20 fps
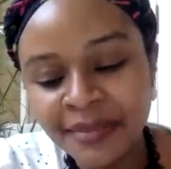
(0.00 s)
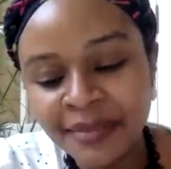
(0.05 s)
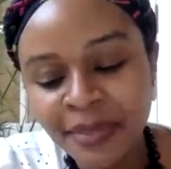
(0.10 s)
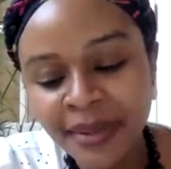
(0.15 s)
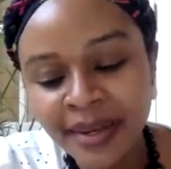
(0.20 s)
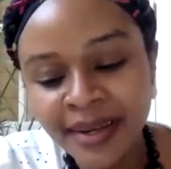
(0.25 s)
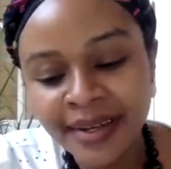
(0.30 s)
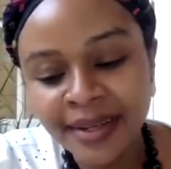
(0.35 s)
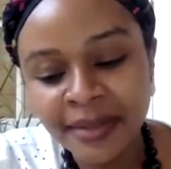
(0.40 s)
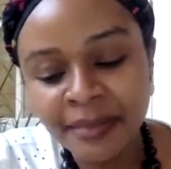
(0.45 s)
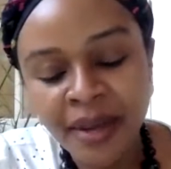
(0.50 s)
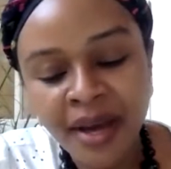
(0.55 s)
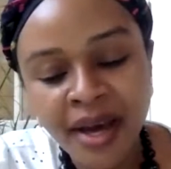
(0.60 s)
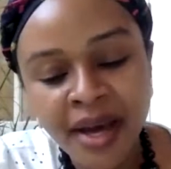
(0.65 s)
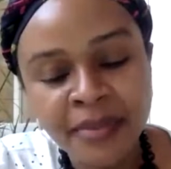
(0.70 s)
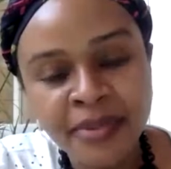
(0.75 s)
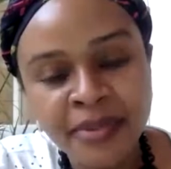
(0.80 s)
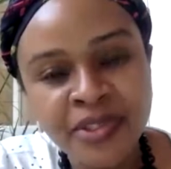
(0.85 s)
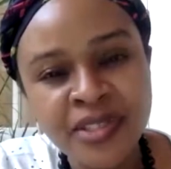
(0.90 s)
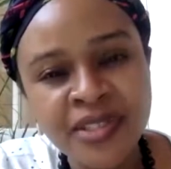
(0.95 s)
by
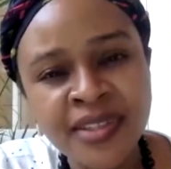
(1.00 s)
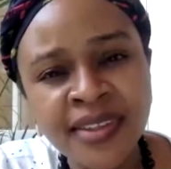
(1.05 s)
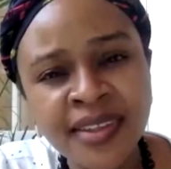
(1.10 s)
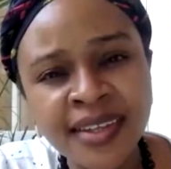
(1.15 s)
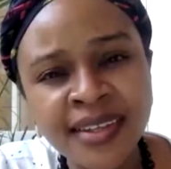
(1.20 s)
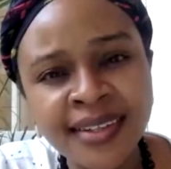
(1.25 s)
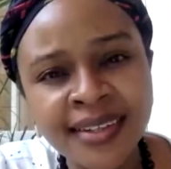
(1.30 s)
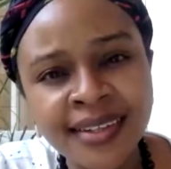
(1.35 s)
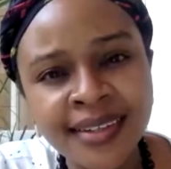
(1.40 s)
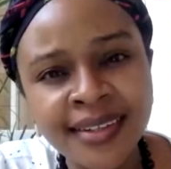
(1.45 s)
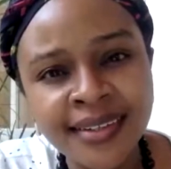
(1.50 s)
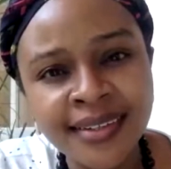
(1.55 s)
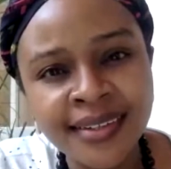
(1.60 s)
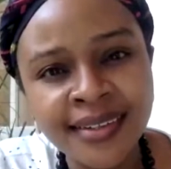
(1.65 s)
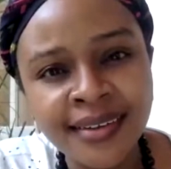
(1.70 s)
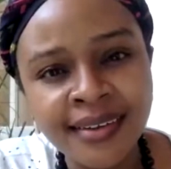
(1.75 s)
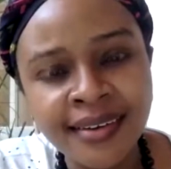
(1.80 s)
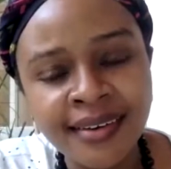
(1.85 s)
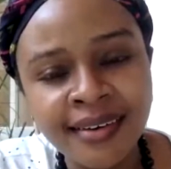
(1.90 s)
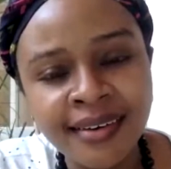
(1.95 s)
perhaps just
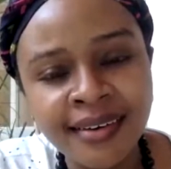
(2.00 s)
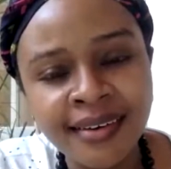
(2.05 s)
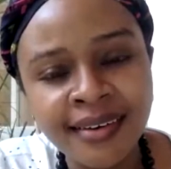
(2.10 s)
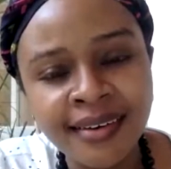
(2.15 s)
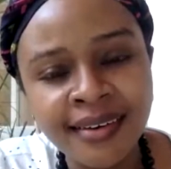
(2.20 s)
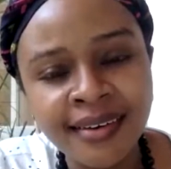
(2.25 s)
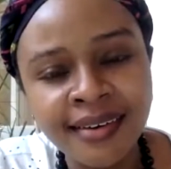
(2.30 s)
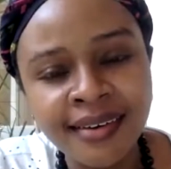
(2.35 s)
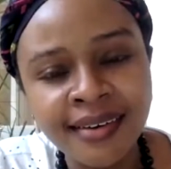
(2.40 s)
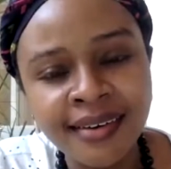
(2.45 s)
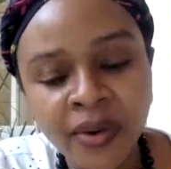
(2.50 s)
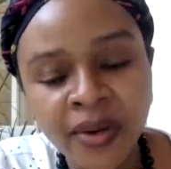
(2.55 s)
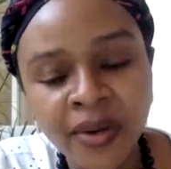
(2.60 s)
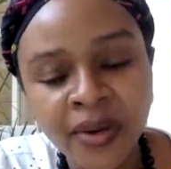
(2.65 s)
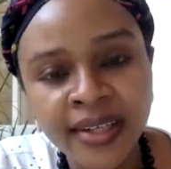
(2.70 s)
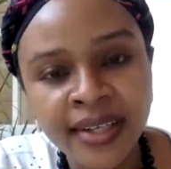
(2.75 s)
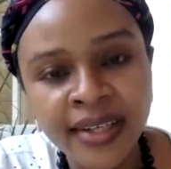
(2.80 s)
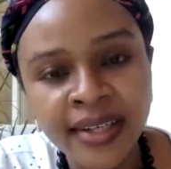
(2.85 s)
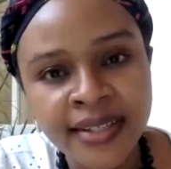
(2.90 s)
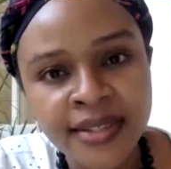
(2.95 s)
thanking the
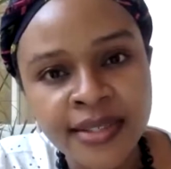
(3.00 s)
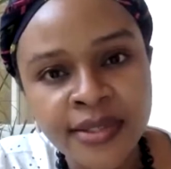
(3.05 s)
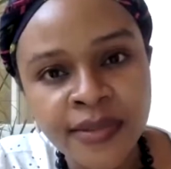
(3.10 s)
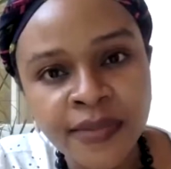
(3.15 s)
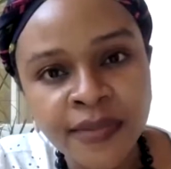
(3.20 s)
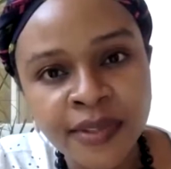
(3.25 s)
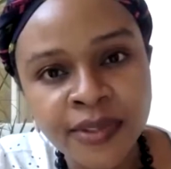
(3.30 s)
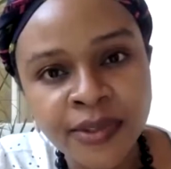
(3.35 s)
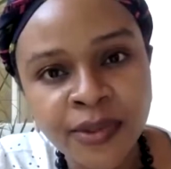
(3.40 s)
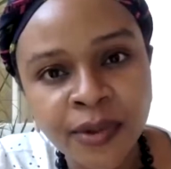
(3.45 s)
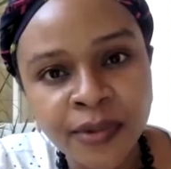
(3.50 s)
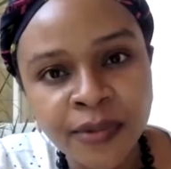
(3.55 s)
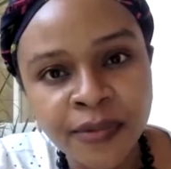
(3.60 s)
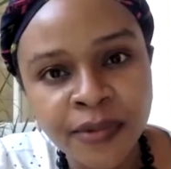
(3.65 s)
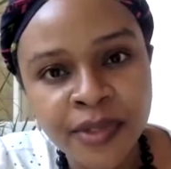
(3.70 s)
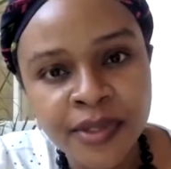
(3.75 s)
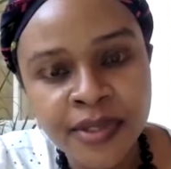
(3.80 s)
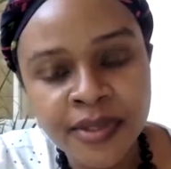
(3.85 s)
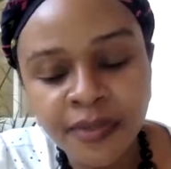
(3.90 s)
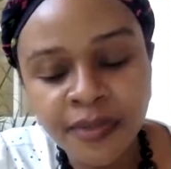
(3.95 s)
organizers of this
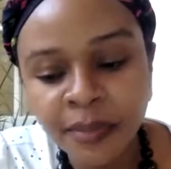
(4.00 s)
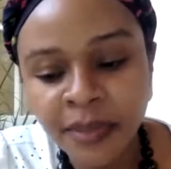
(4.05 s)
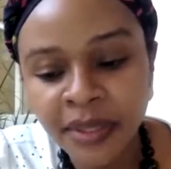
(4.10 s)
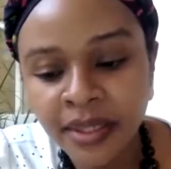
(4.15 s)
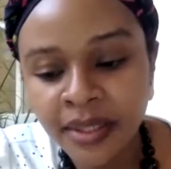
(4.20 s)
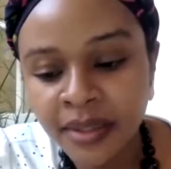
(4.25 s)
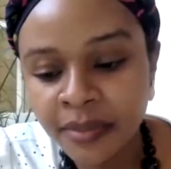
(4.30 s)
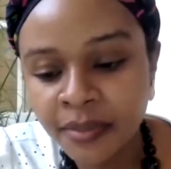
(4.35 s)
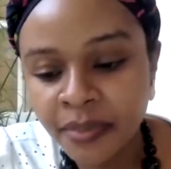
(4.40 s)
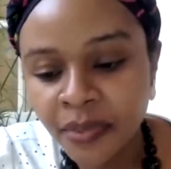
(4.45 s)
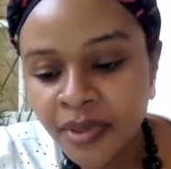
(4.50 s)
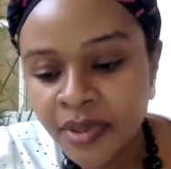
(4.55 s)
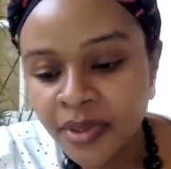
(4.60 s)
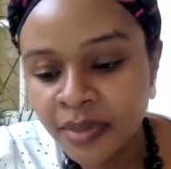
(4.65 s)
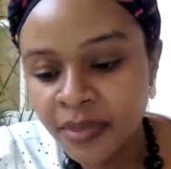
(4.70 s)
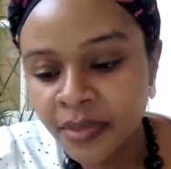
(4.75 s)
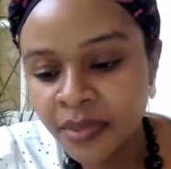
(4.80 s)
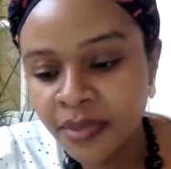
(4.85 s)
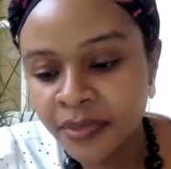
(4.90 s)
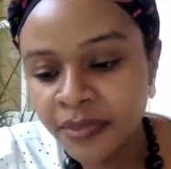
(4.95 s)
conference for making it
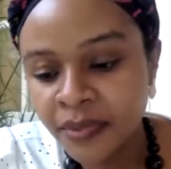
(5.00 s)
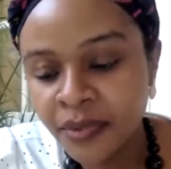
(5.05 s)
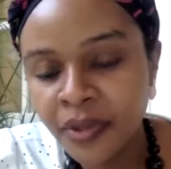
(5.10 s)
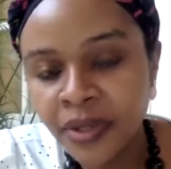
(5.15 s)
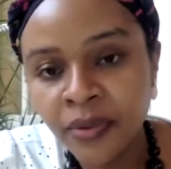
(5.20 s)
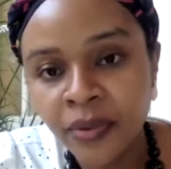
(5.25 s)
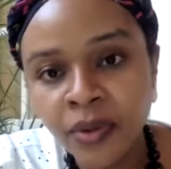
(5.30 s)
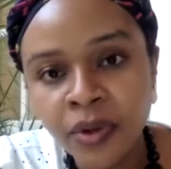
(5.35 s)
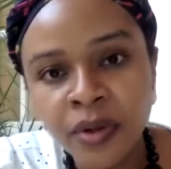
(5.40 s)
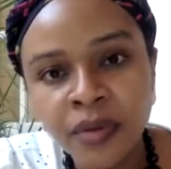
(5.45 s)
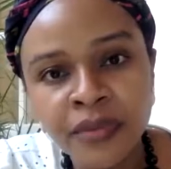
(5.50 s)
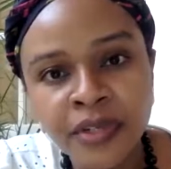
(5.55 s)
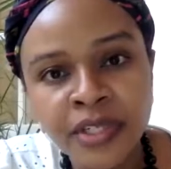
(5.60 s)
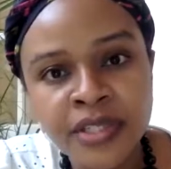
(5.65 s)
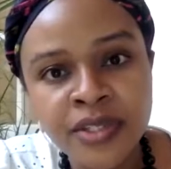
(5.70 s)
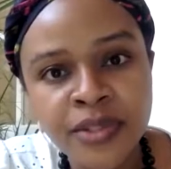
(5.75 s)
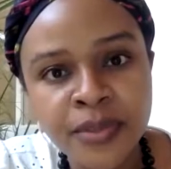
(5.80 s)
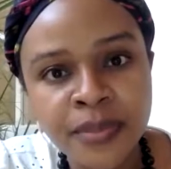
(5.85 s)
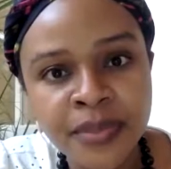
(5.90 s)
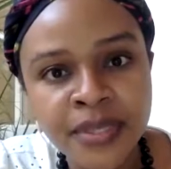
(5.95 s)
possible for all of
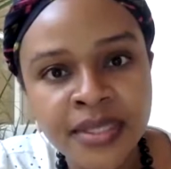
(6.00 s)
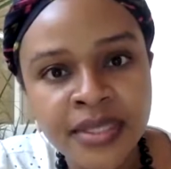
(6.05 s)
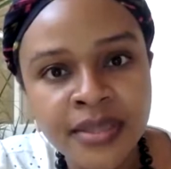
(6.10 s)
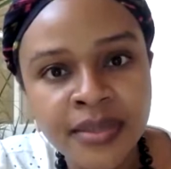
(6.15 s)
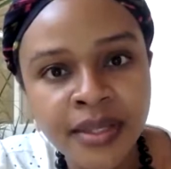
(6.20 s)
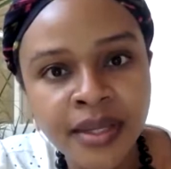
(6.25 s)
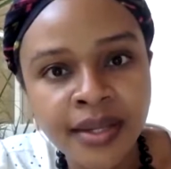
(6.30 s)
us to meet.